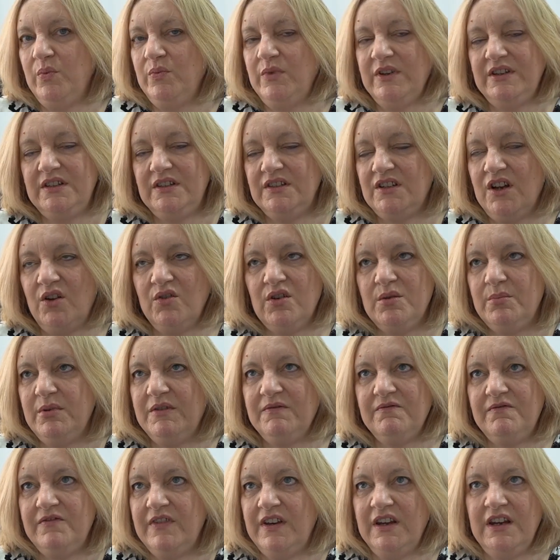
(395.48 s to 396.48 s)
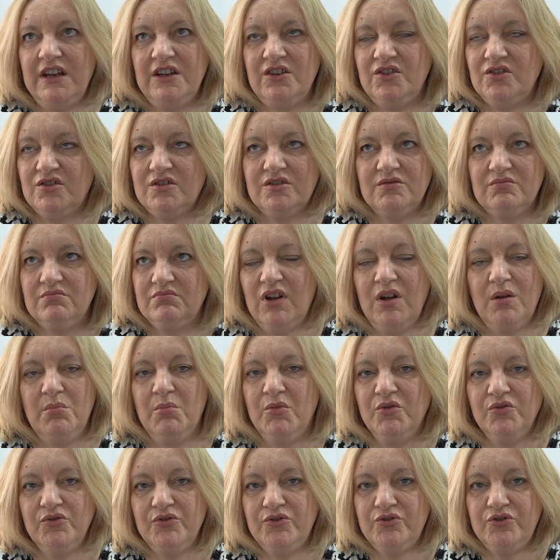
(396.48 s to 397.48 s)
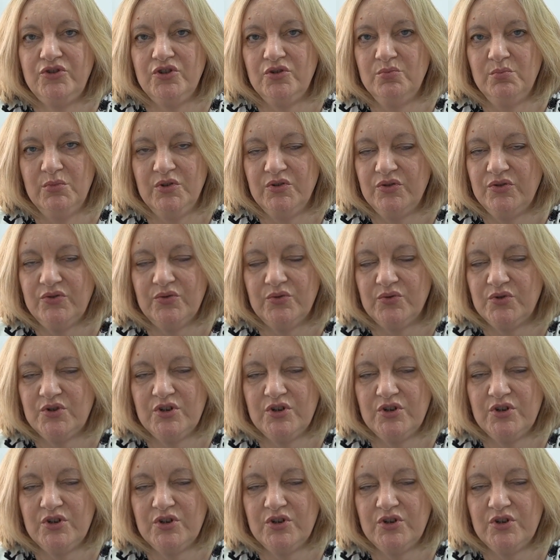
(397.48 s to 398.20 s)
This has only been finished a month or